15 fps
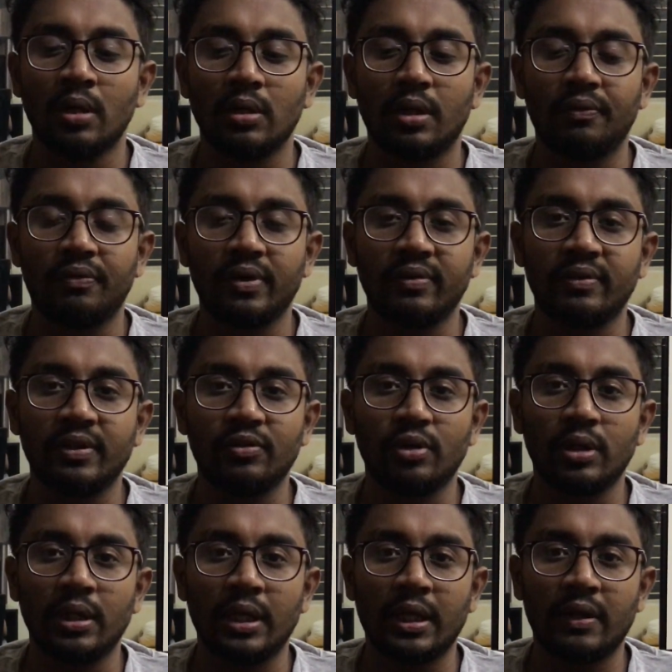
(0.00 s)
The first
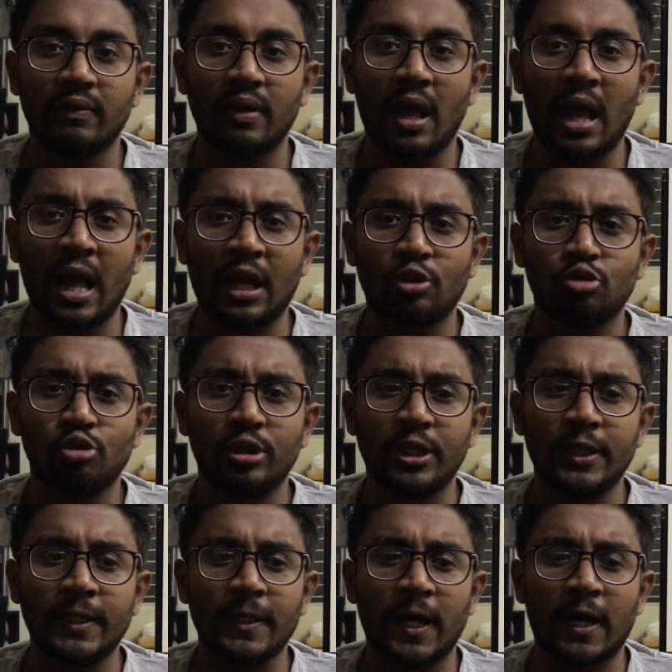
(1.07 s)
season is
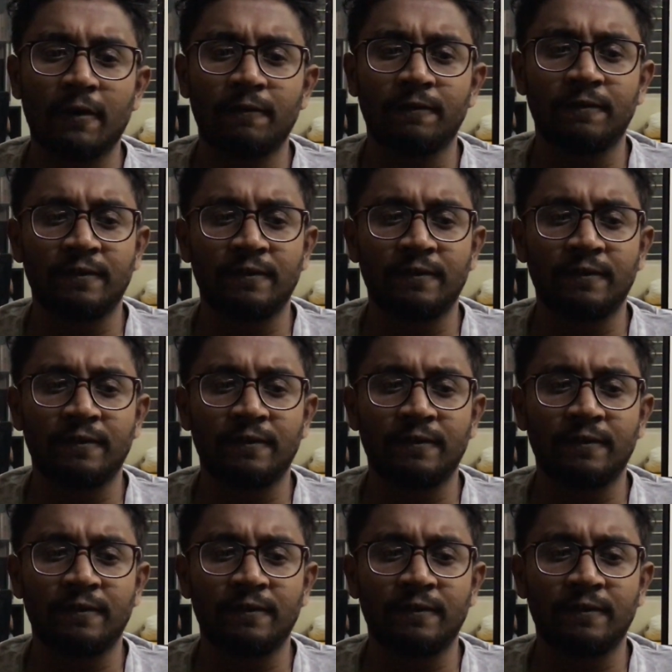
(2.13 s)
actually a